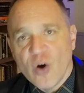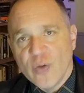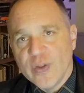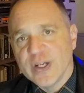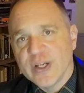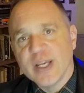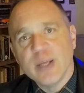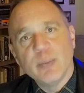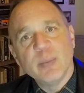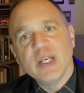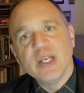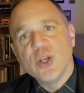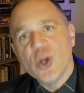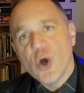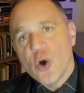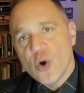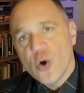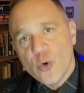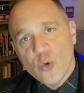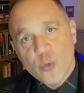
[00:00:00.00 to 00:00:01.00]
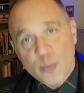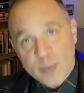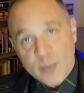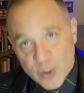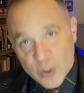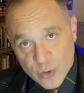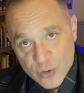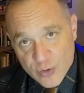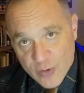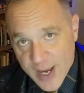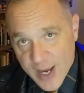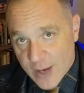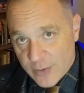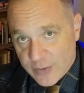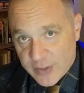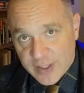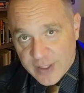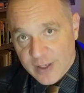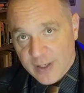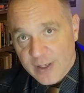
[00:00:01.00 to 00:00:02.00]
There can be no middle ground
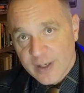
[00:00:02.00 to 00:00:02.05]
here.